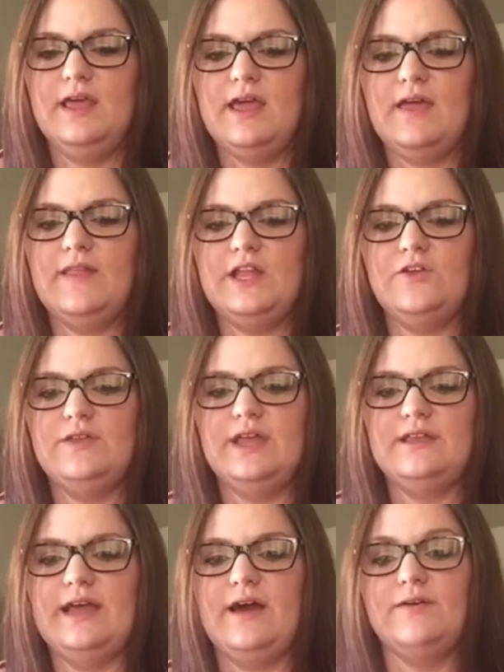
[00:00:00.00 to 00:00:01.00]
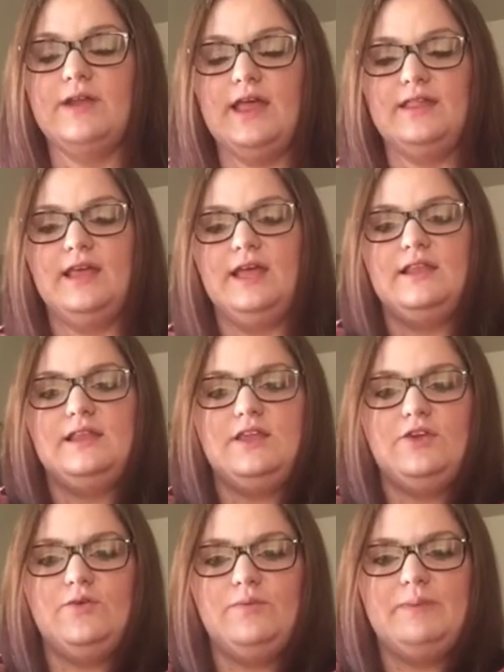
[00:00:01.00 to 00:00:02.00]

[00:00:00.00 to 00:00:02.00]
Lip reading: and then you knit down, and then you